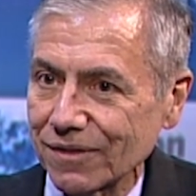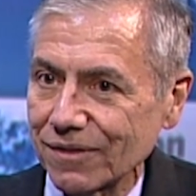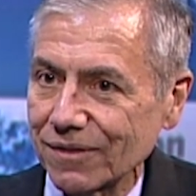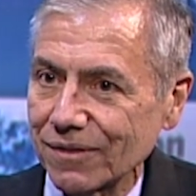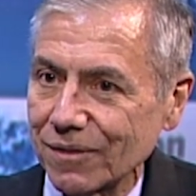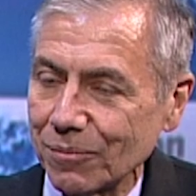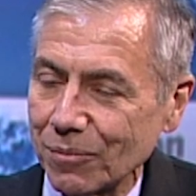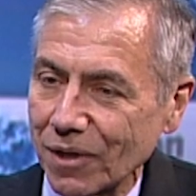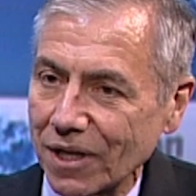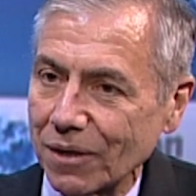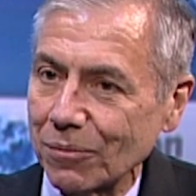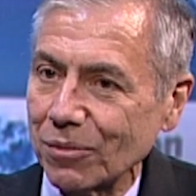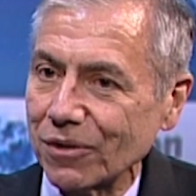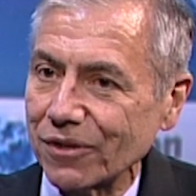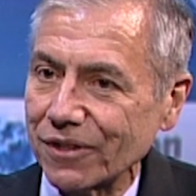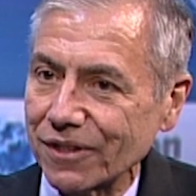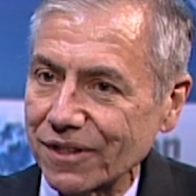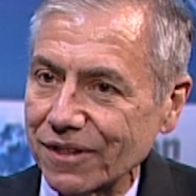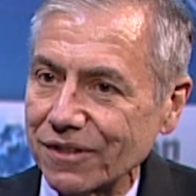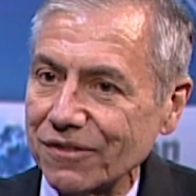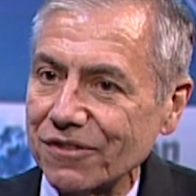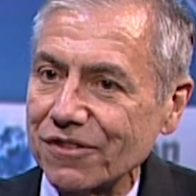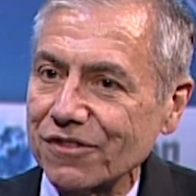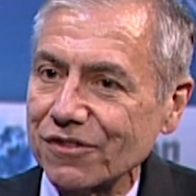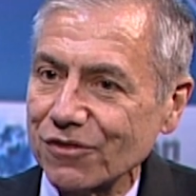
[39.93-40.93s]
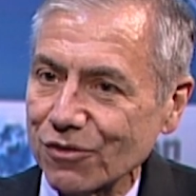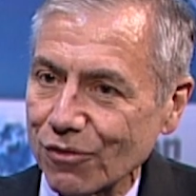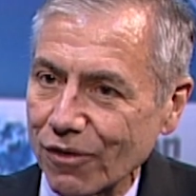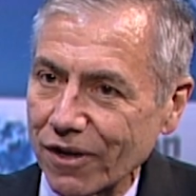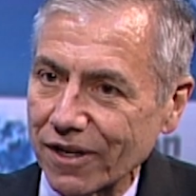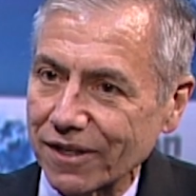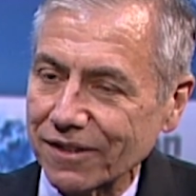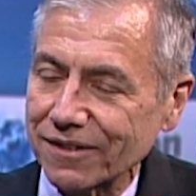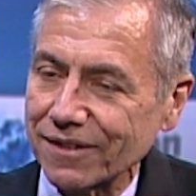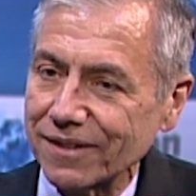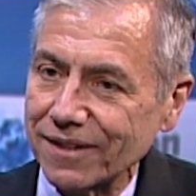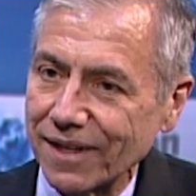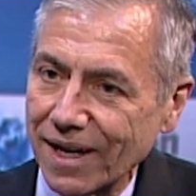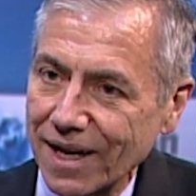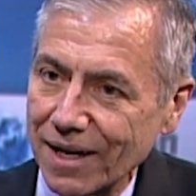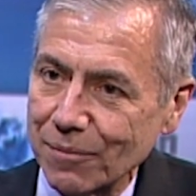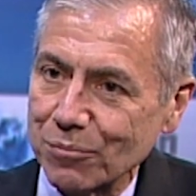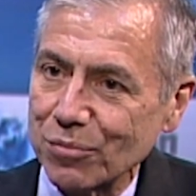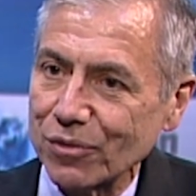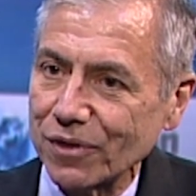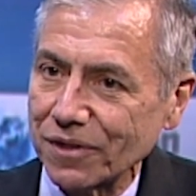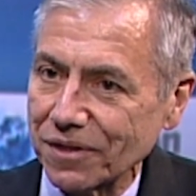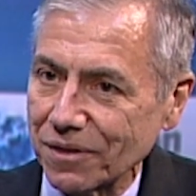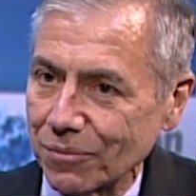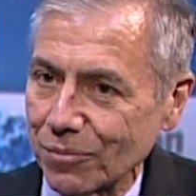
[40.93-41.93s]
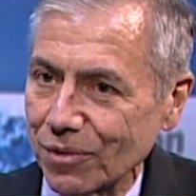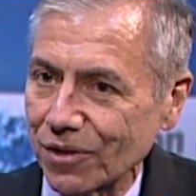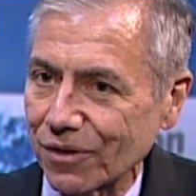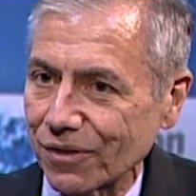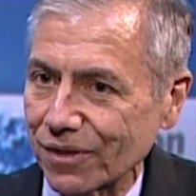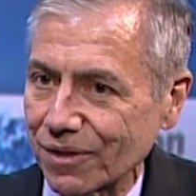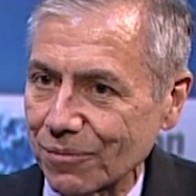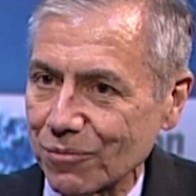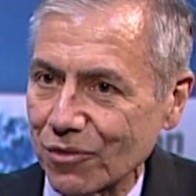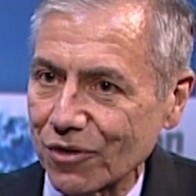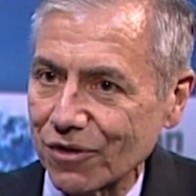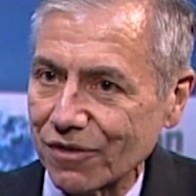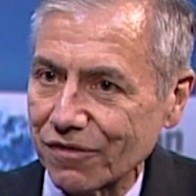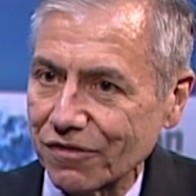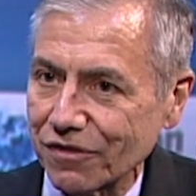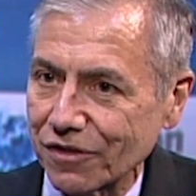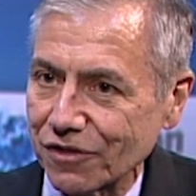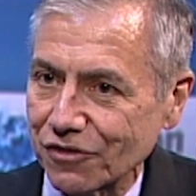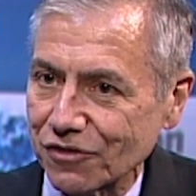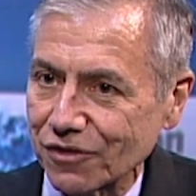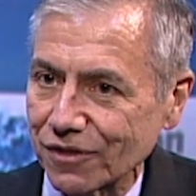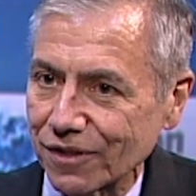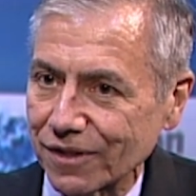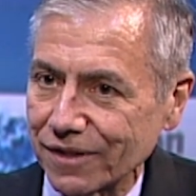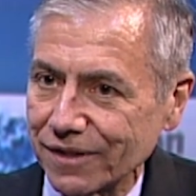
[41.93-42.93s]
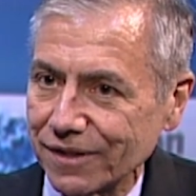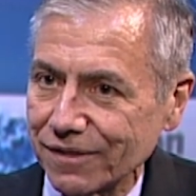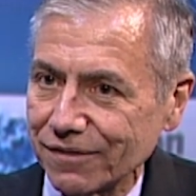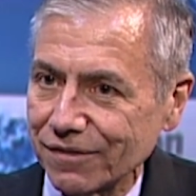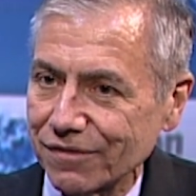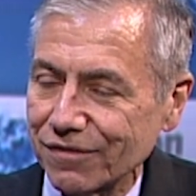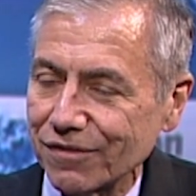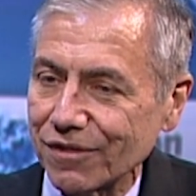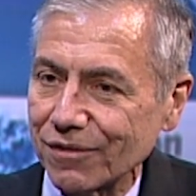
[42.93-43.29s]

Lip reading: to be able to construct and operate the building more efficiently,